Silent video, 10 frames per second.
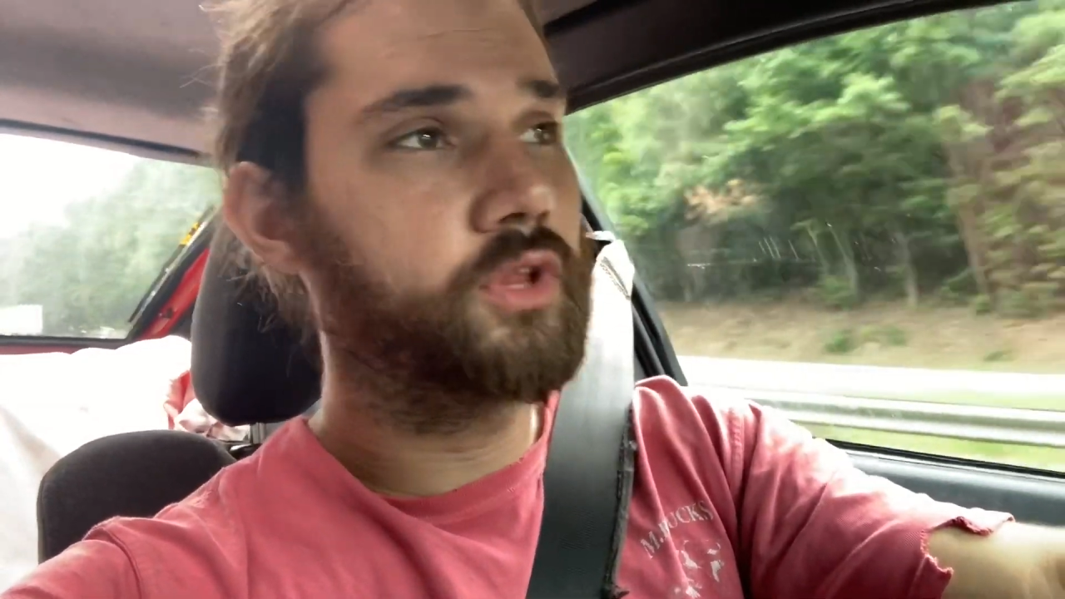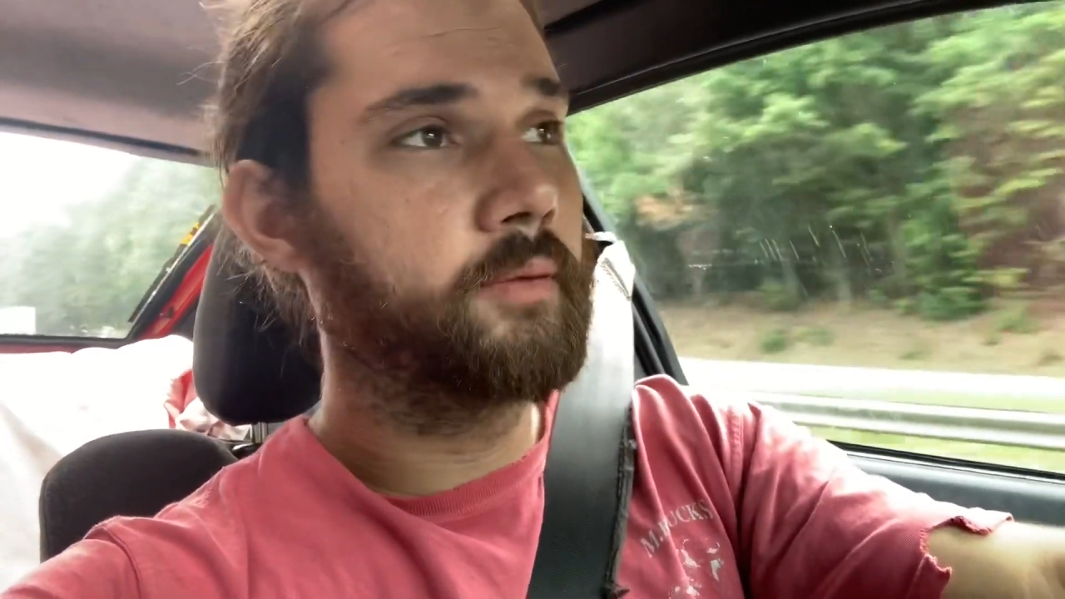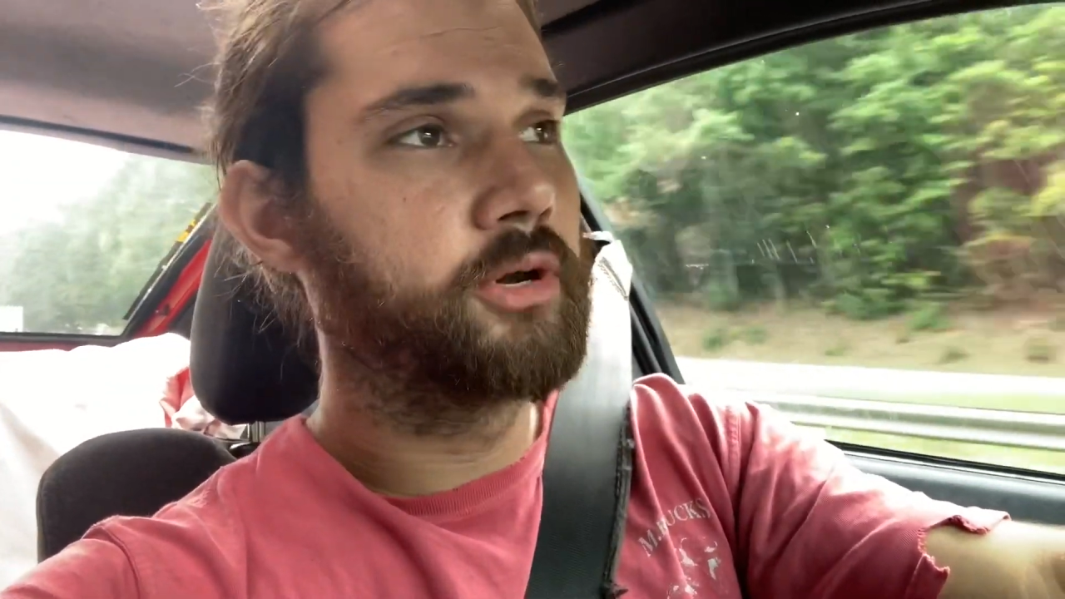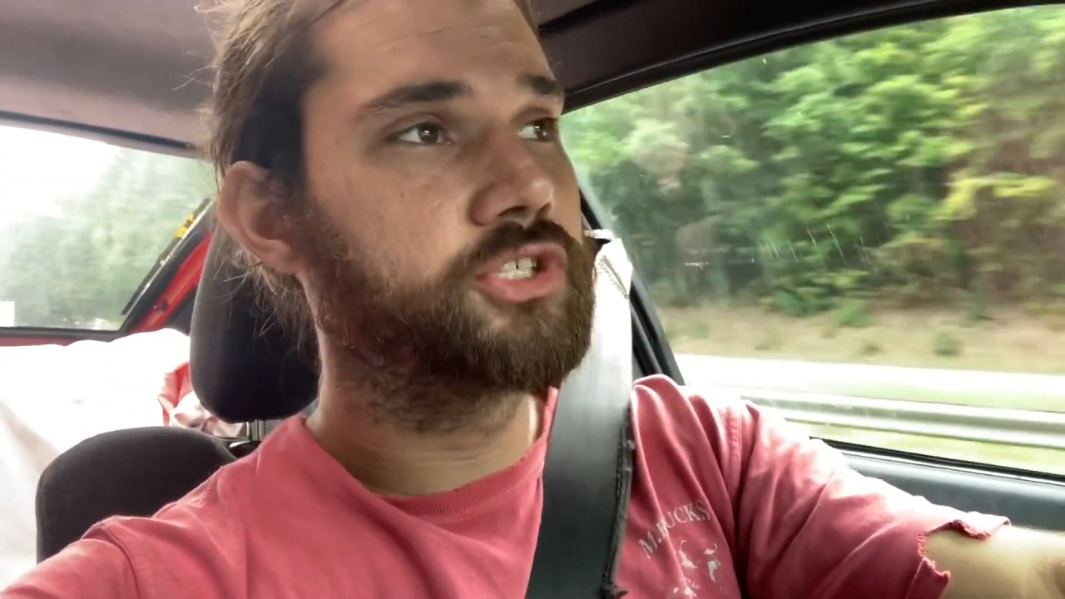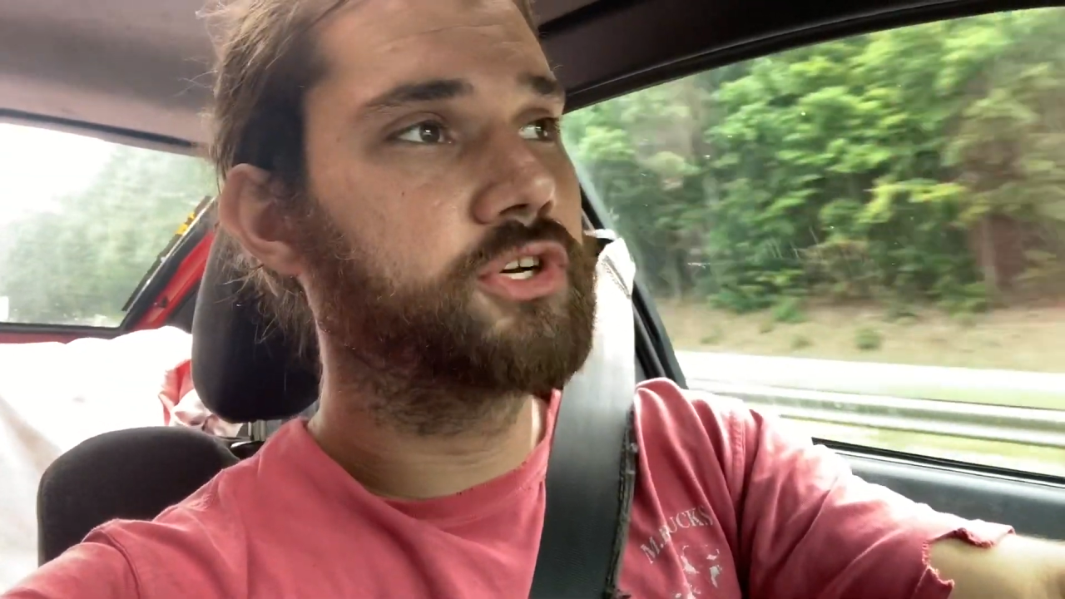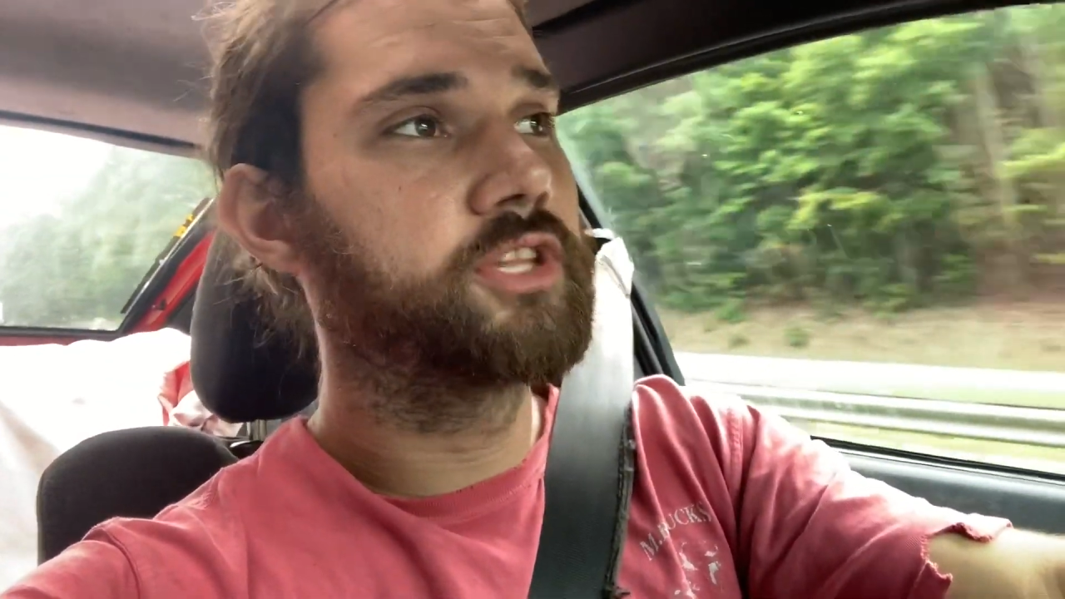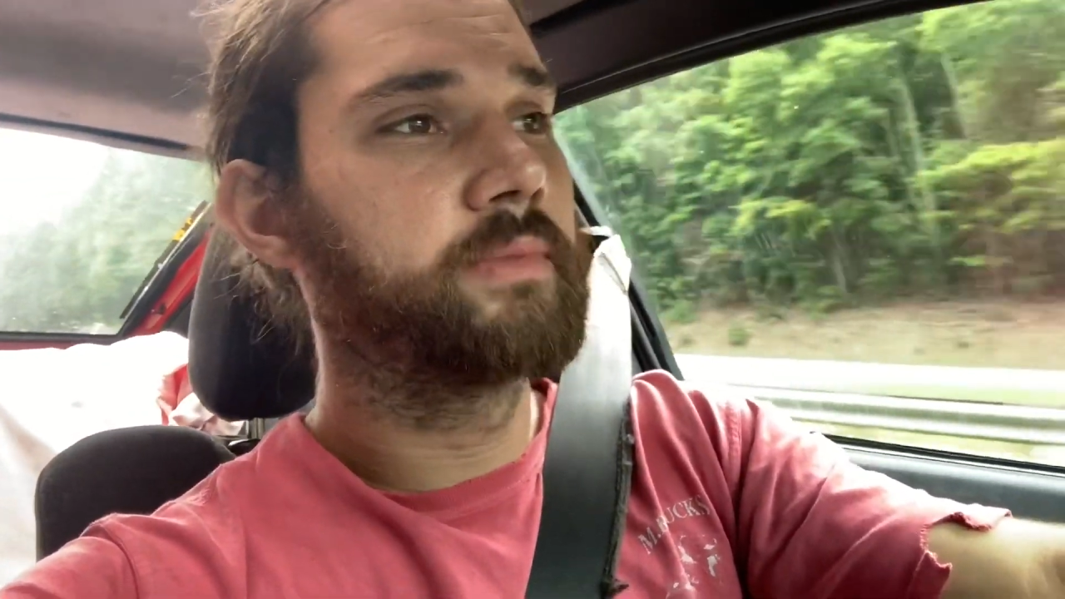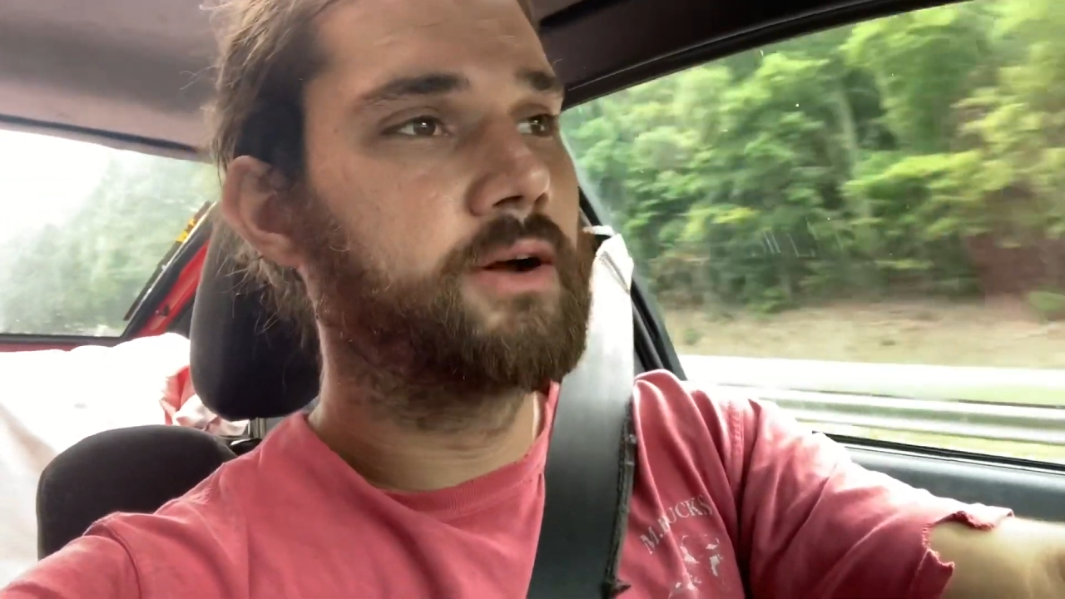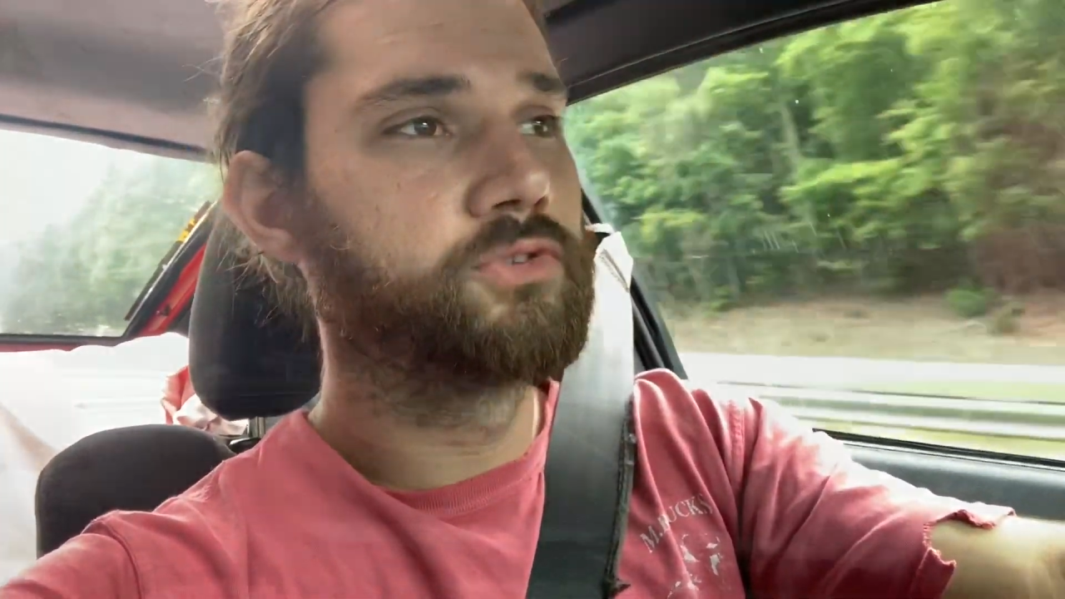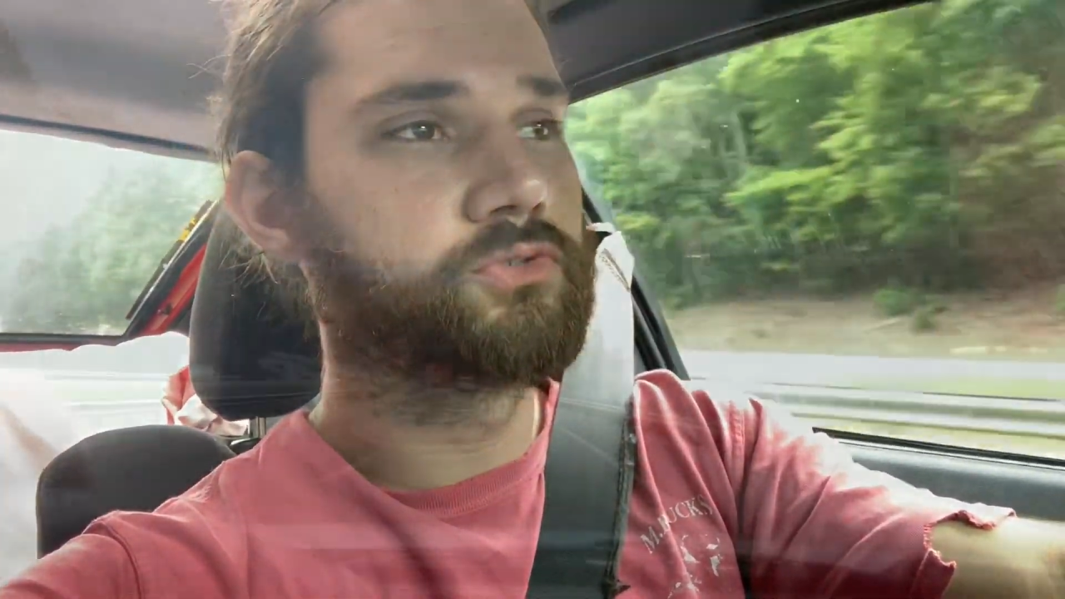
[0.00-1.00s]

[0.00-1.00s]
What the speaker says: I'm going to show you the mountains